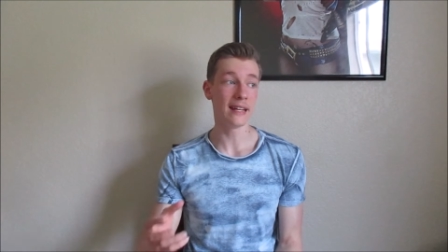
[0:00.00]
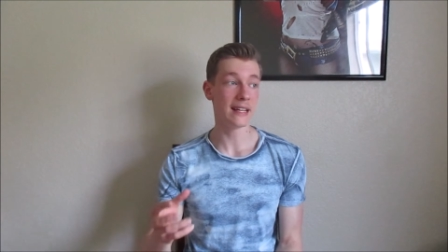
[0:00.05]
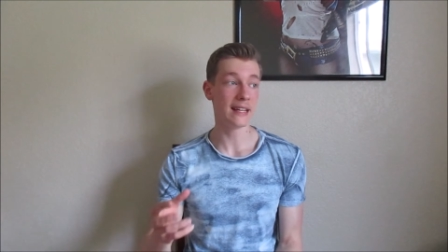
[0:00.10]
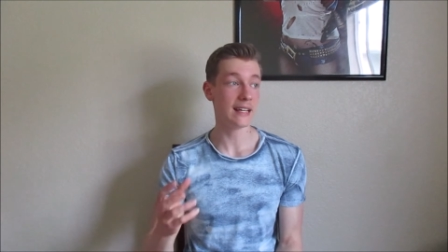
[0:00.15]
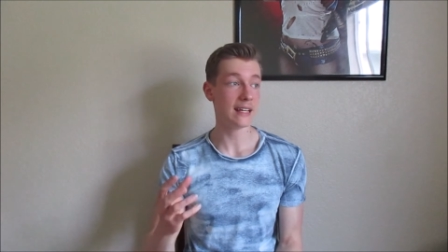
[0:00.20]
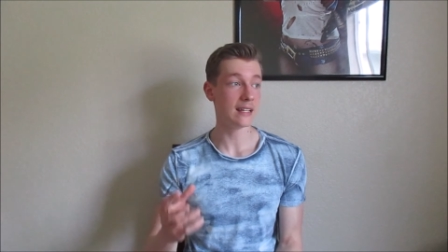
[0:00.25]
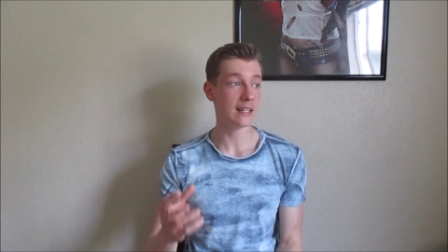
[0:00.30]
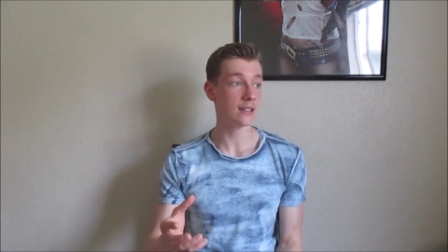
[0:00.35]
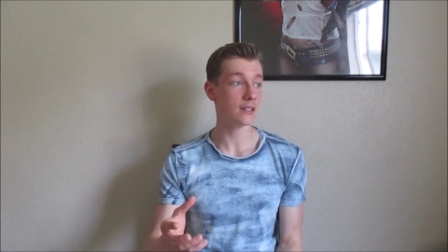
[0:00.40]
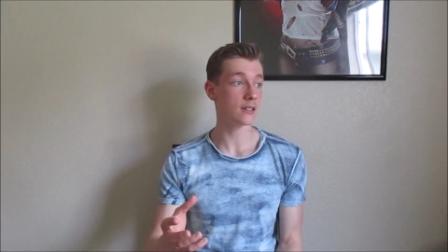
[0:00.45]

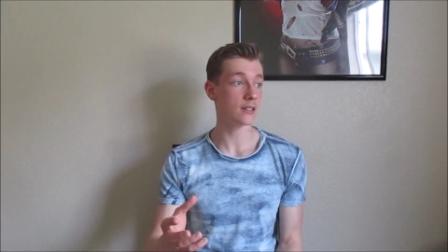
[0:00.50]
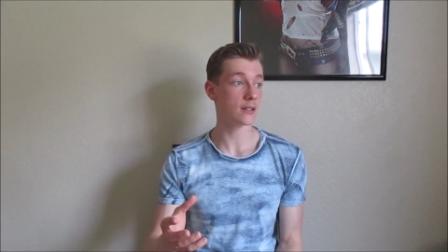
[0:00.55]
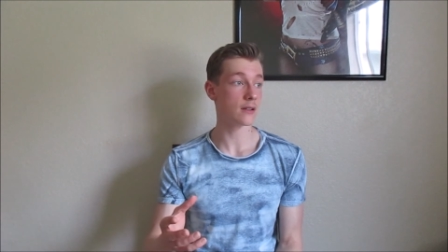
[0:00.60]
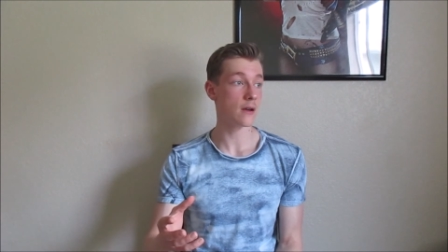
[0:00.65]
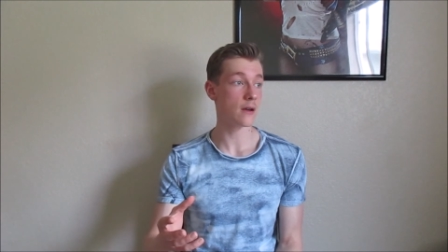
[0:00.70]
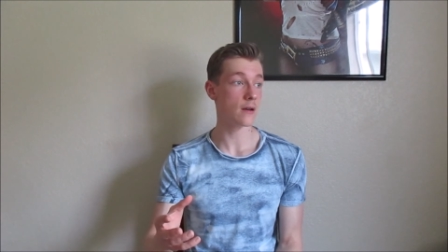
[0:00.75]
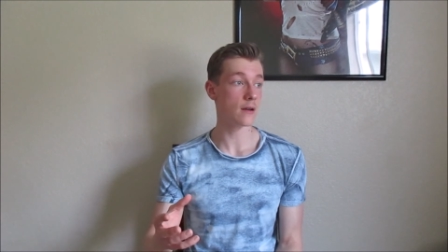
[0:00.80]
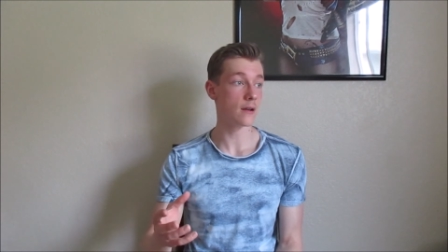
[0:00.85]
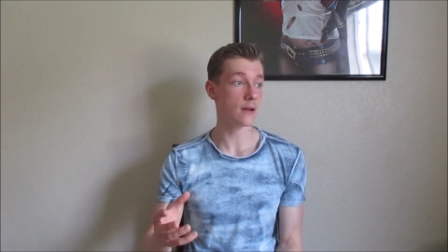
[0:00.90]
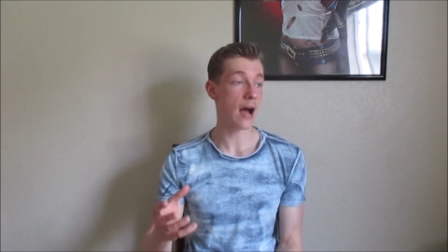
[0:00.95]
he's
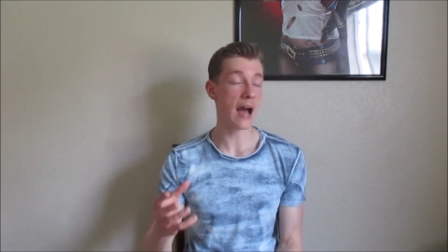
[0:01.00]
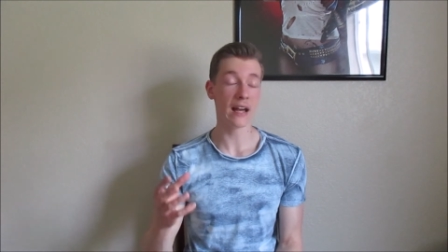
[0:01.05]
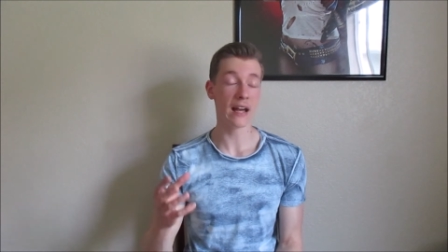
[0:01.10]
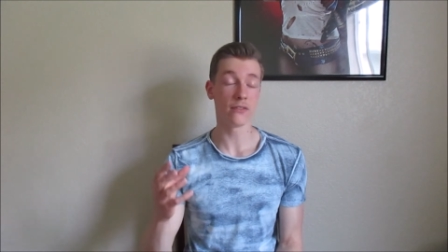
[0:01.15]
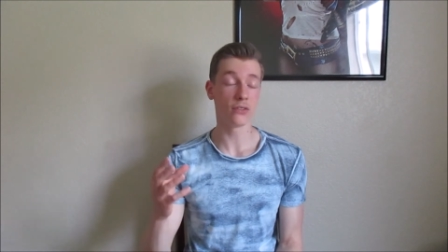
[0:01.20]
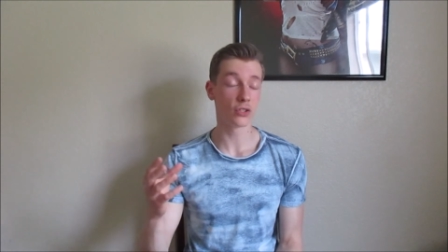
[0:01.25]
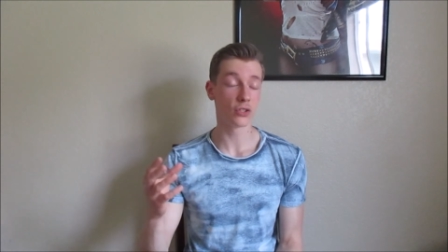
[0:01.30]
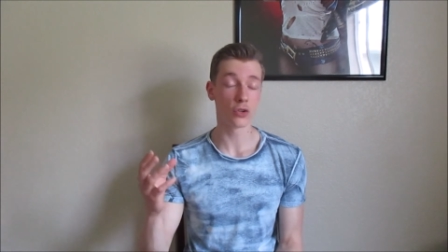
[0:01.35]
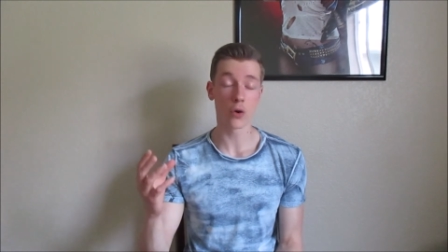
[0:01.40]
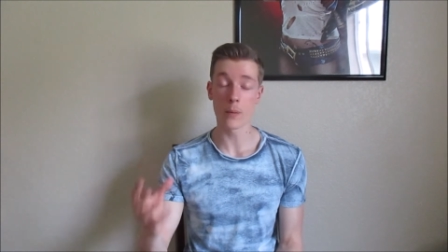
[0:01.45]
I
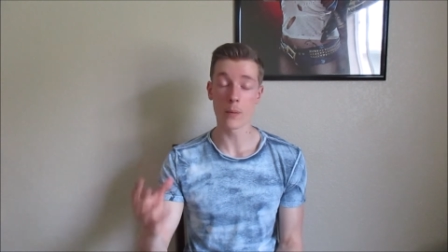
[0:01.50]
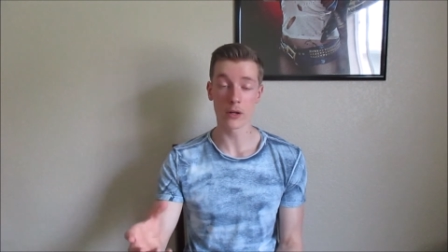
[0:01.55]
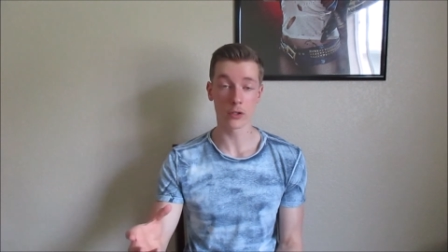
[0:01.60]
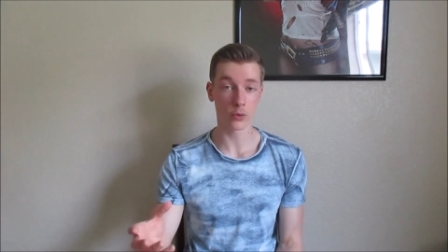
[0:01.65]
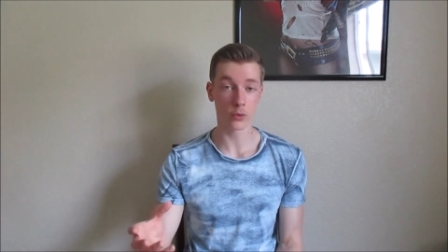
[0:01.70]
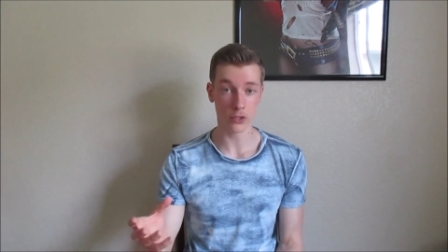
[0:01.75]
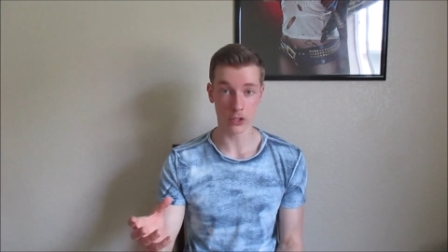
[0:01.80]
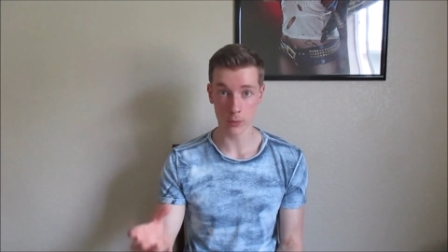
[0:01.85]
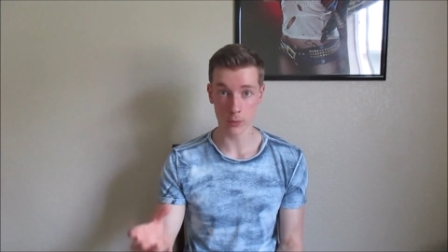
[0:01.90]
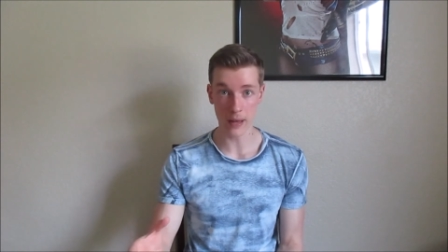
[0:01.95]
have so
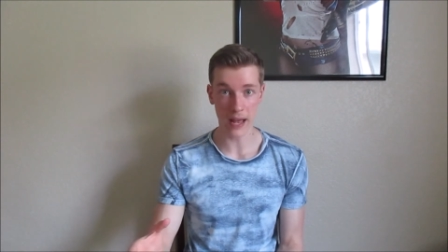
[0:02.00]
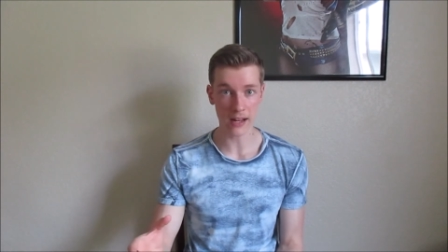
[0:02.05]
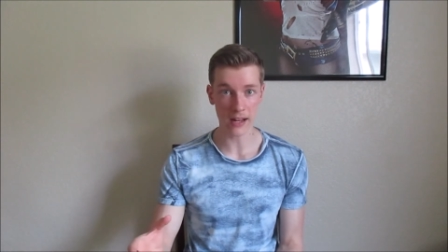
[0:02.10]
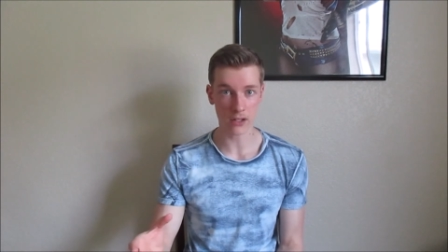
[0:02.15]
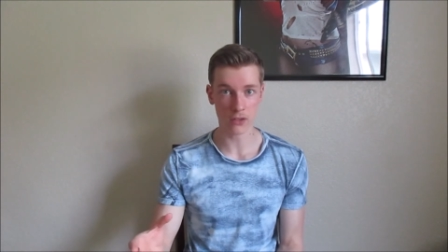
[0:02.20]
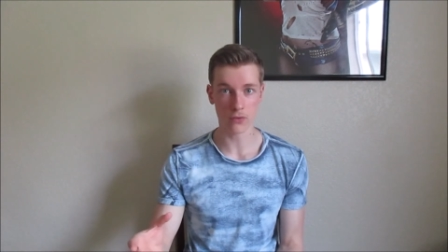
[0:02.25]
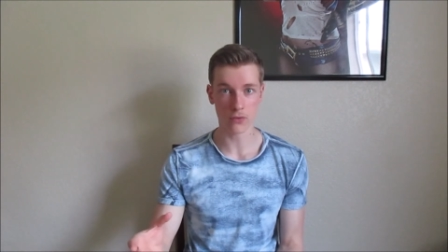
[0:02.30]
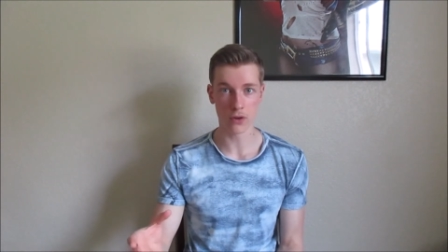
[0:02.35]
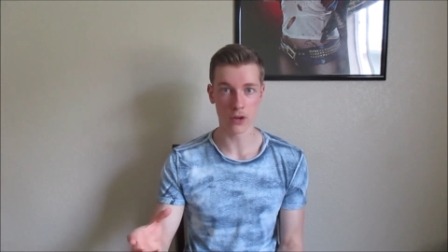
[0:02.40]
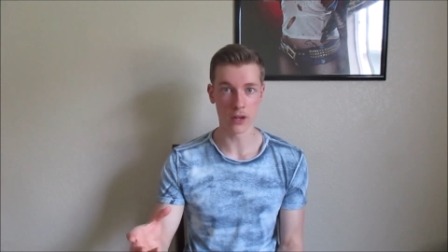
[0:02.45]
much
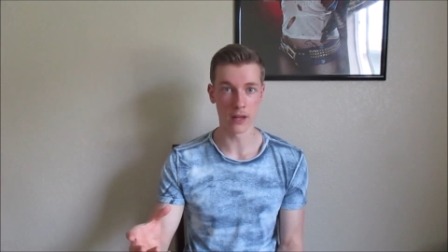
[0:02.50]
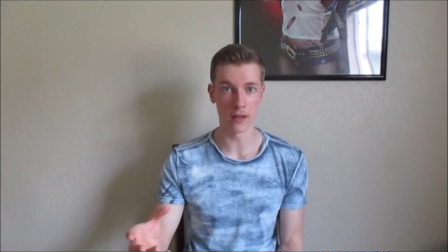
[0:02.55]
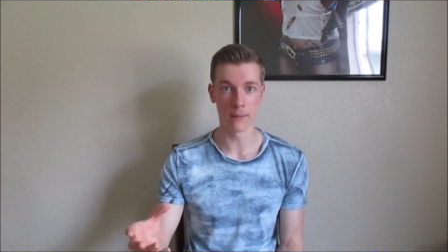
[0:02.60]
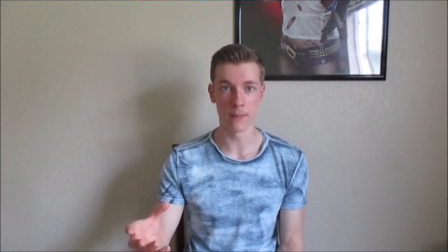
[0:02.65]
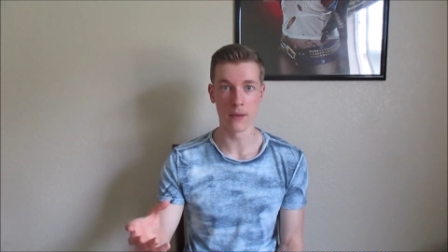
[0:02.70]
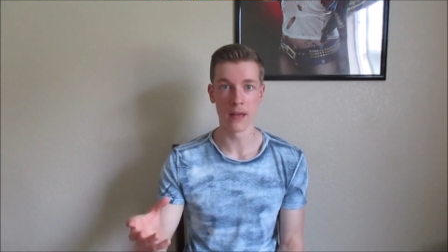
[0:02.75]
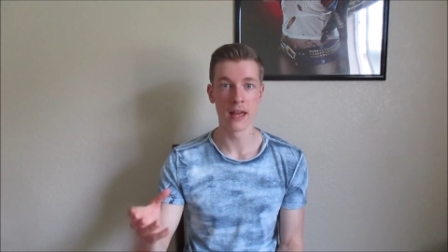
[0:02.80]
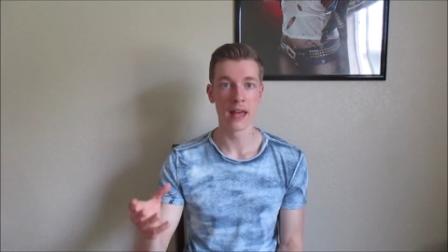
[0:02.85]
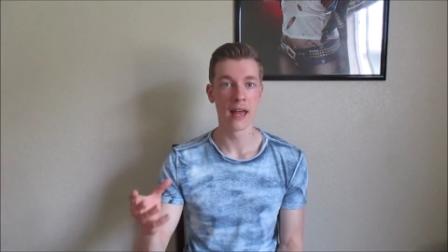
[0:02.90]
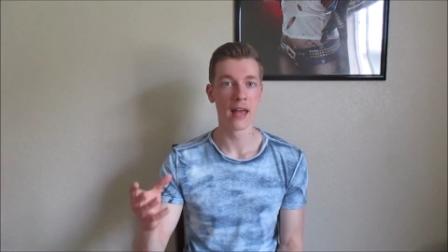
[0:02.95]
respect for him,